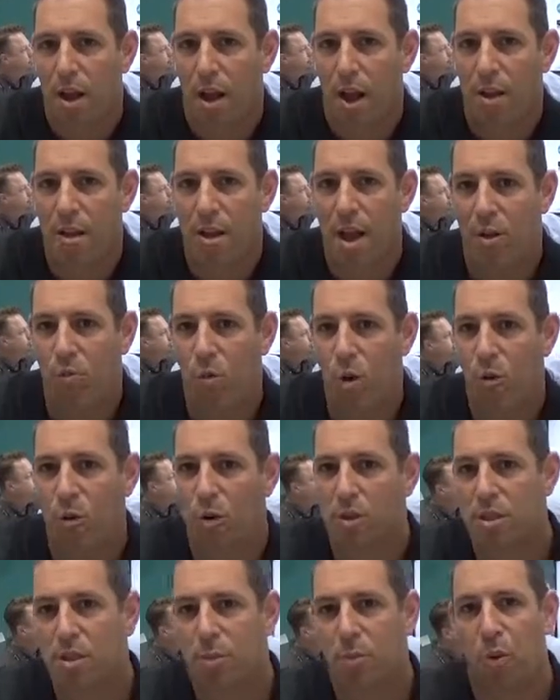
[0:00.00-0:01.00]
And then we
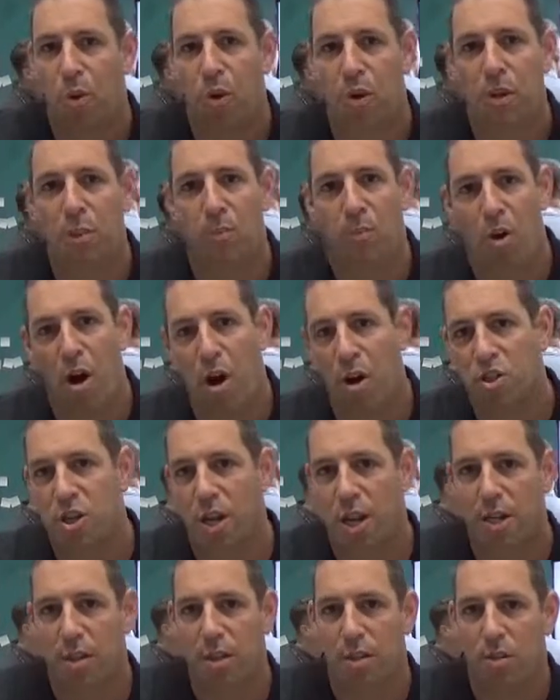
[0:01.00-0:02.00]
will support the
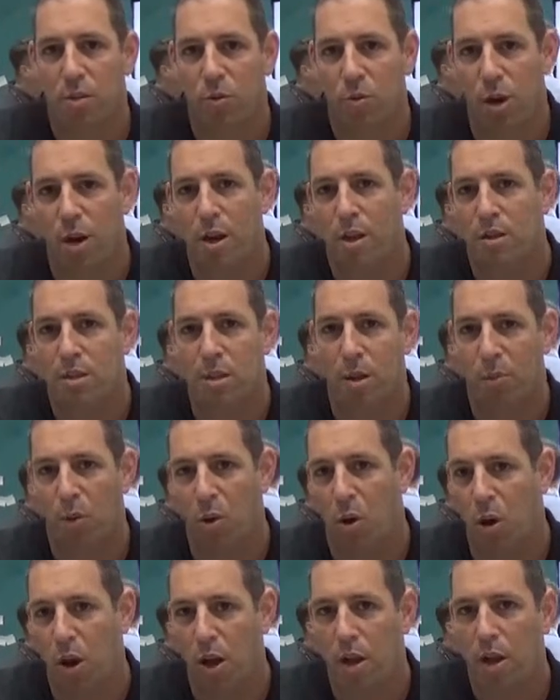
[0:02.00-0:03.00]
project when it's
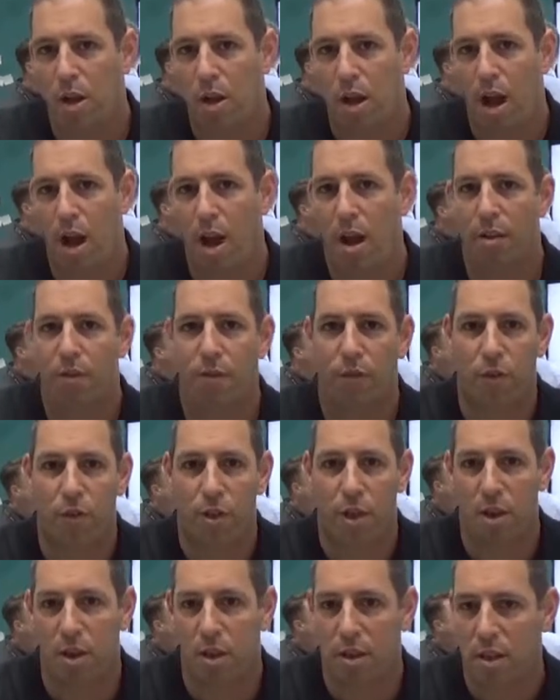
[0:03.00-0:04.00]
deployed and for
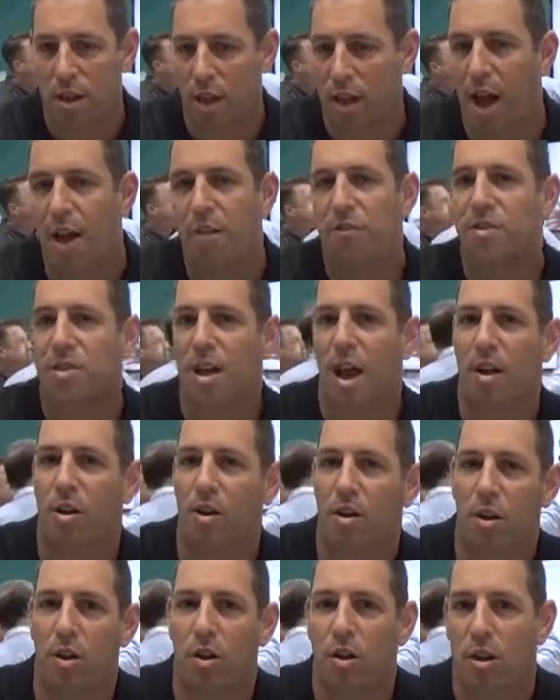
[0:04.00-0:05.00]
the life
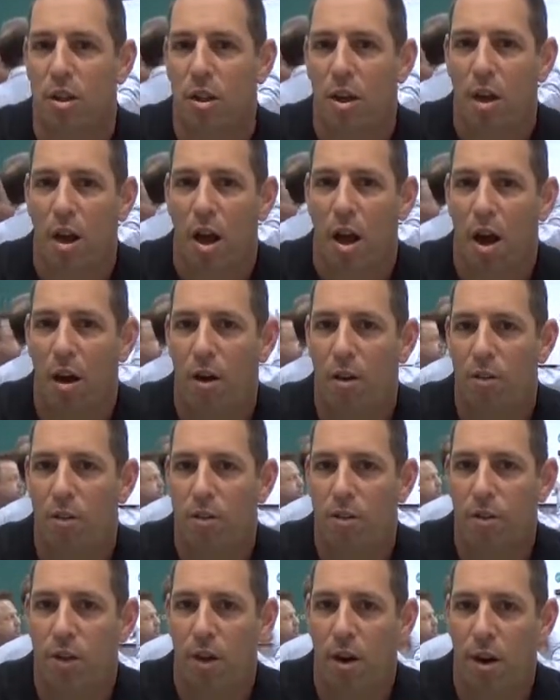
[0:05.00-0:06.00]
cycle
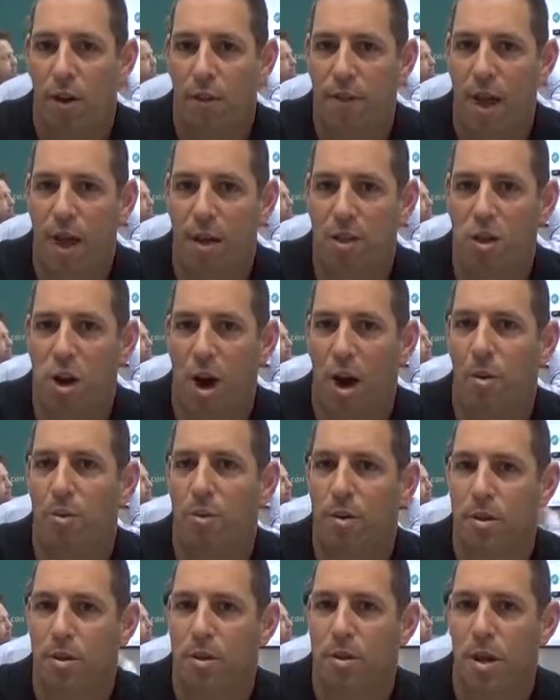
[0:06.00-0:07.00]
of that job.
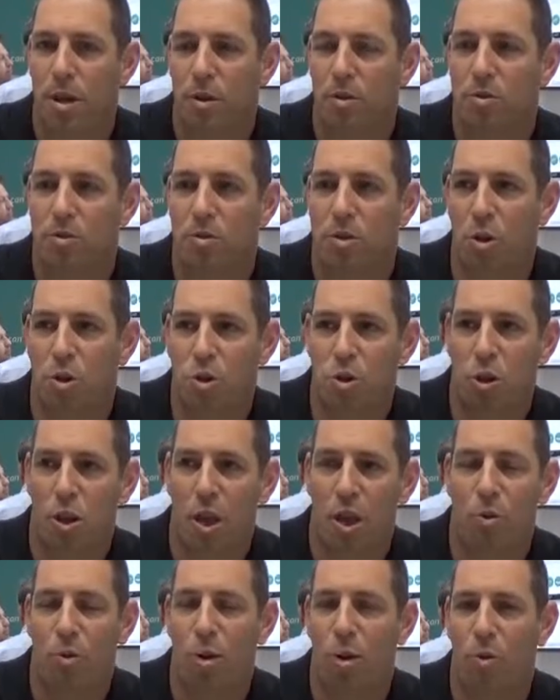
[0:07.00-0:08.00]
And so
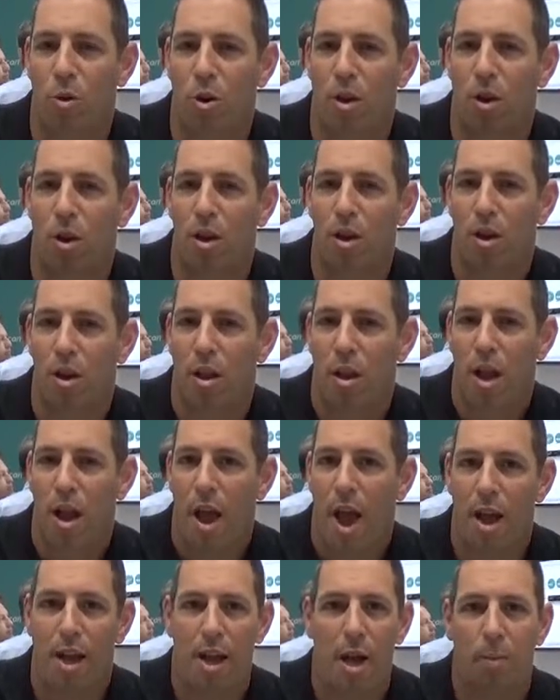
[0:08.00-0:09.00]
usually we will
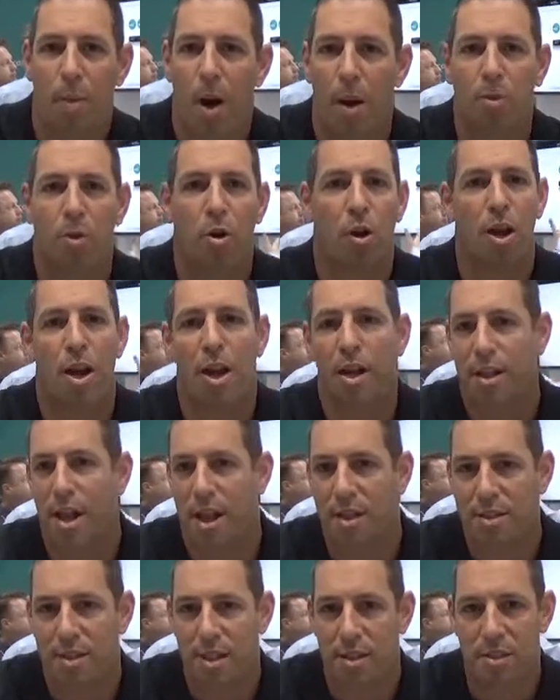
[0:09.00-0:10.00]
end up upgrading
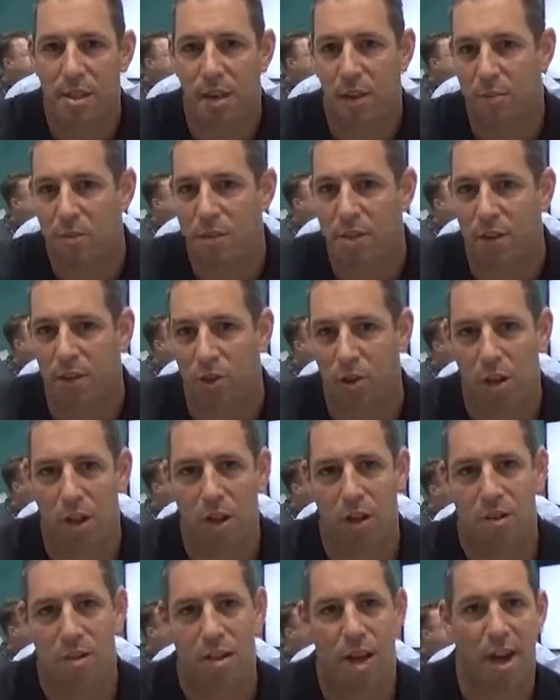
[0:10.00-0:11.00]
that system several
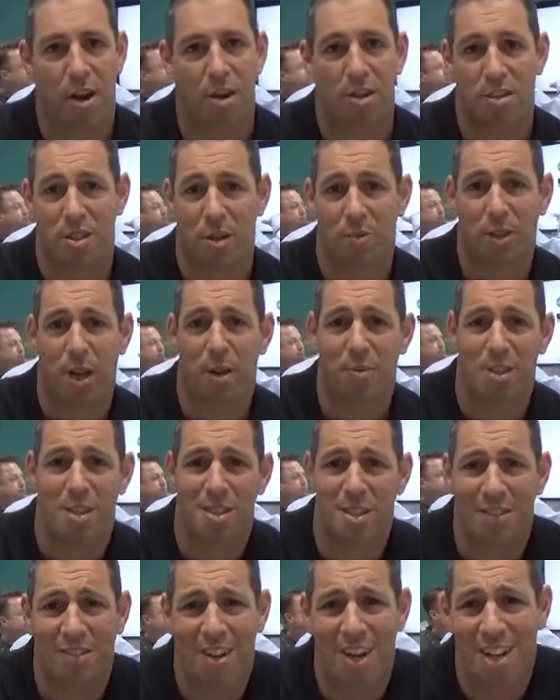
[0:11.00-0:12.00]
years later. Sometimes
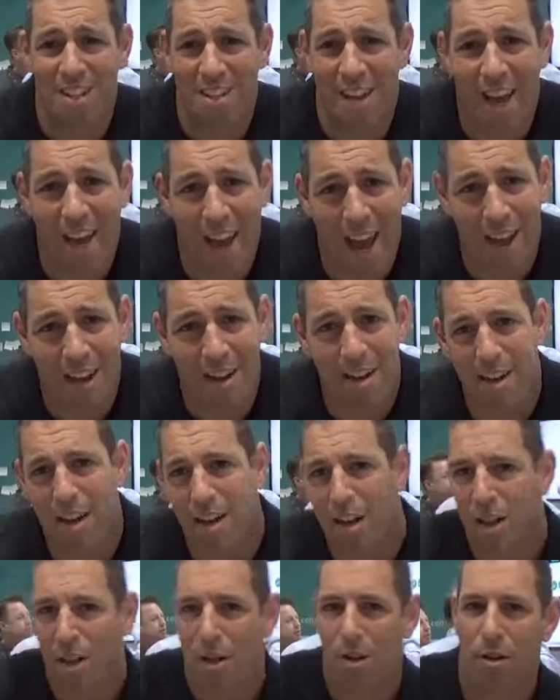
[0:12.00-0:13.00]
it's even a decade.
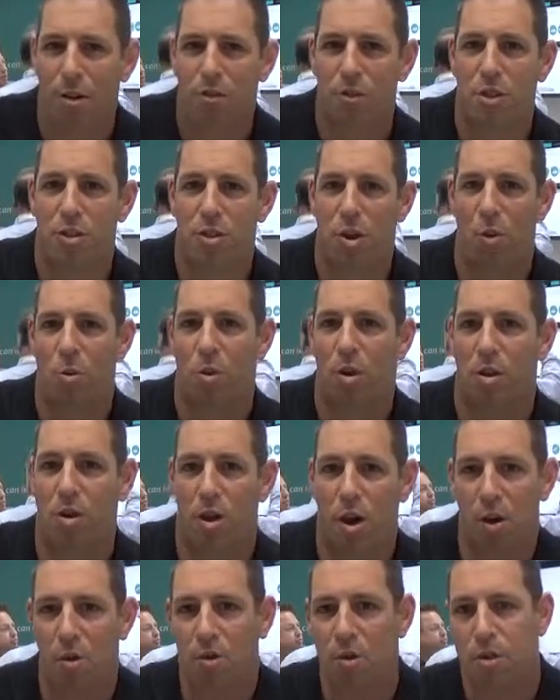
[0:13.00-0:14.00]
We've just done one of
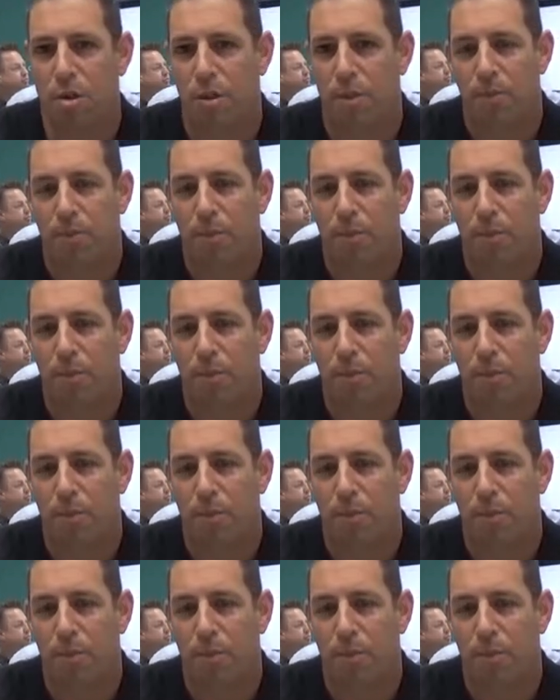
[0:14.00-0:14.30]
those.